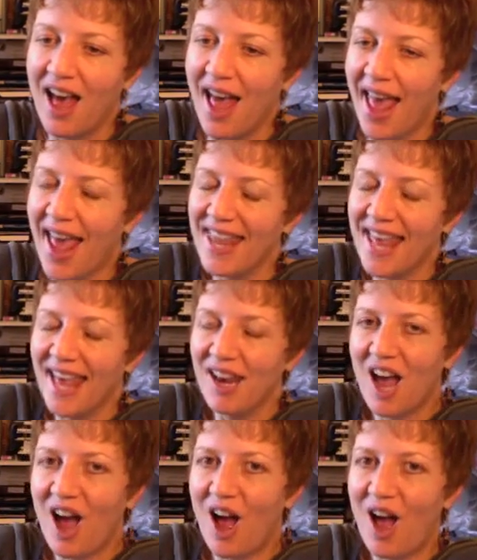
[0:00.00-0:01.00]
And then
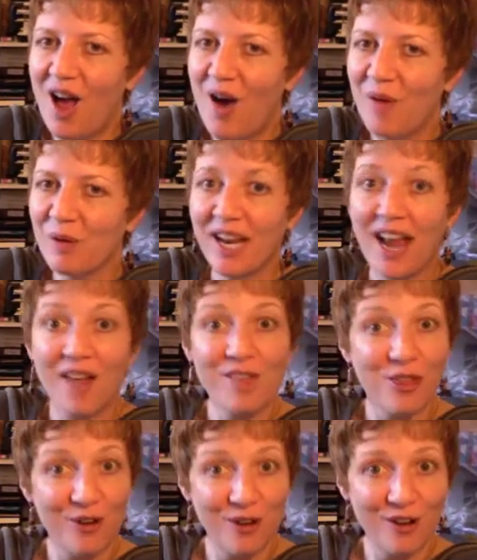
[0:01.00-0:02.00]
we're going to have a
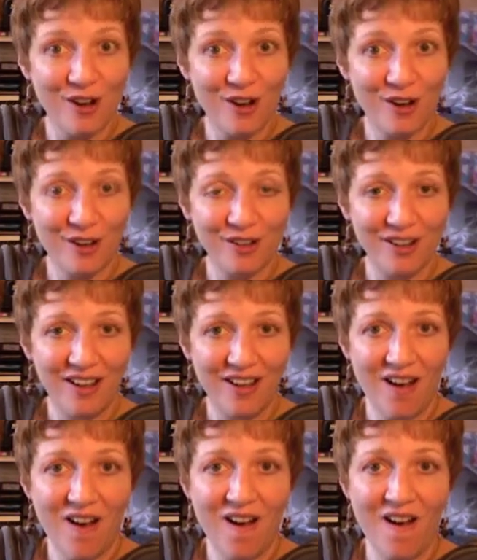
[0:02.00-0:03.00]
3rd call
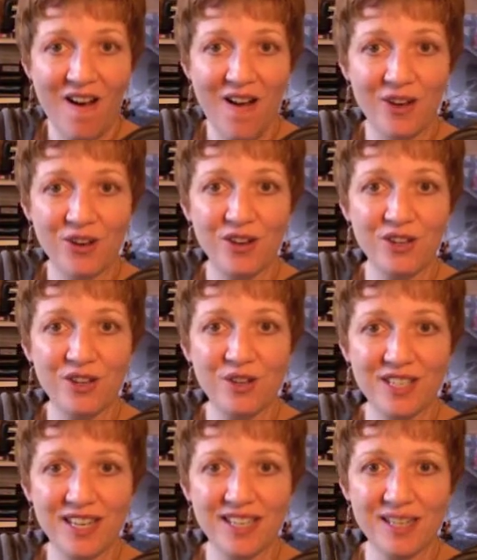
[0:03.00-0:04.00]
on
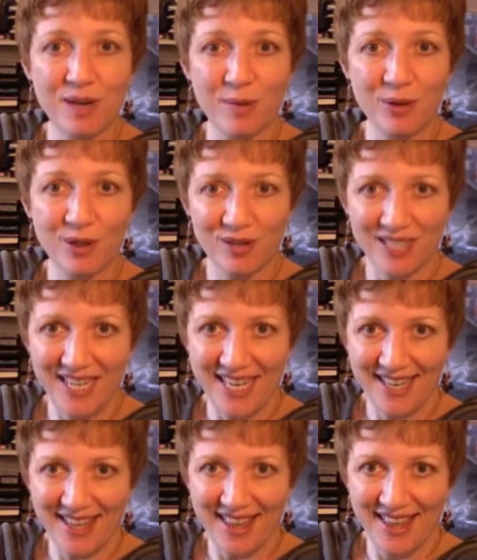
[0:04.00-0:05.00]
Tuesday, September
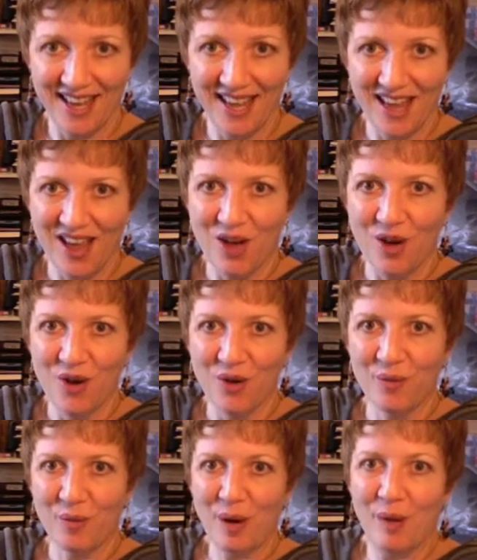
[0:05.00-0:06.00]
13th,
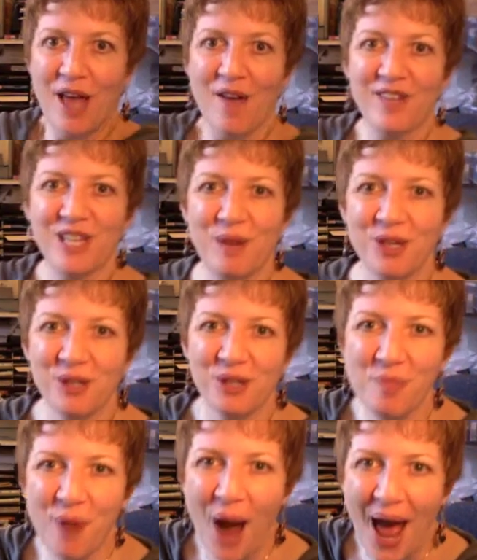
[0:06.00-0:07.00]
where we have a special
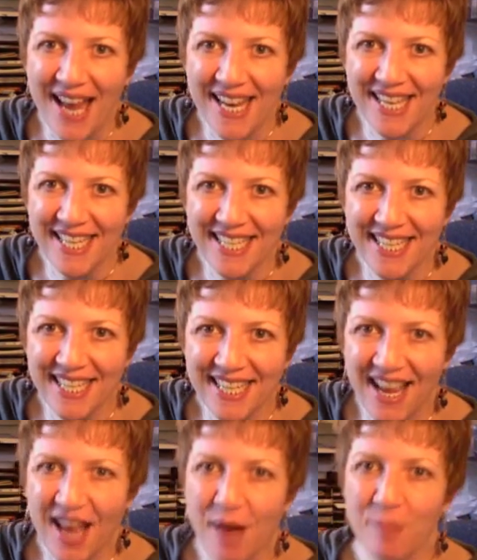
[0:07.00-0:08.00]
surprise.
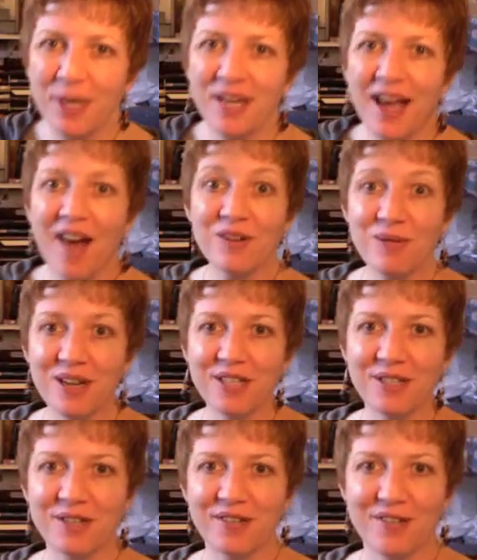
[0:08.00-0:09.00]
But you have to
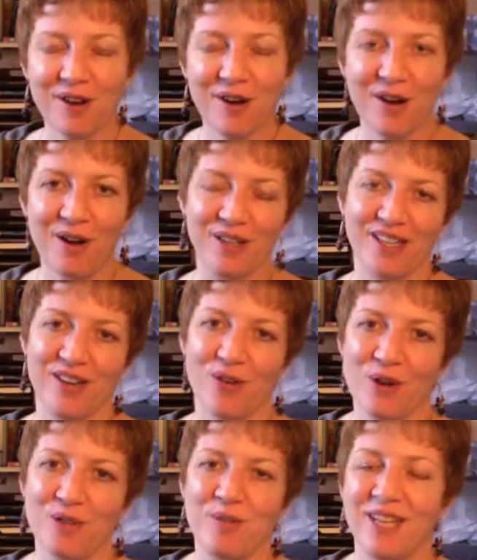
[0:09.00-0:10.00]
register for the calls in
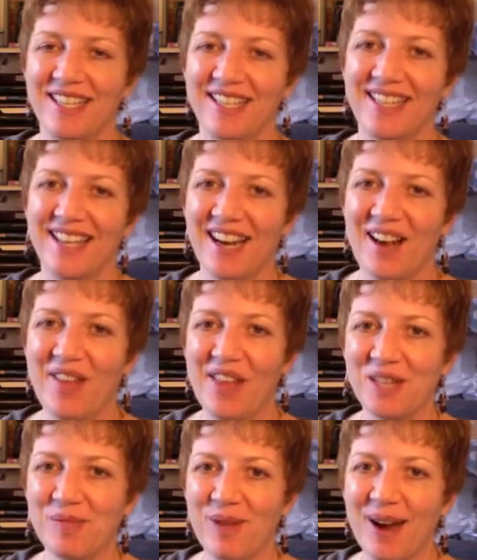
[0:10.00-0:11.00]
order to get in on that
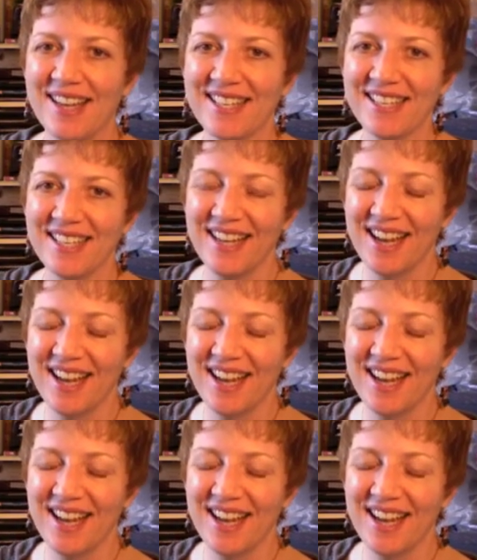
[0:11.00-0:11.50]
surprise.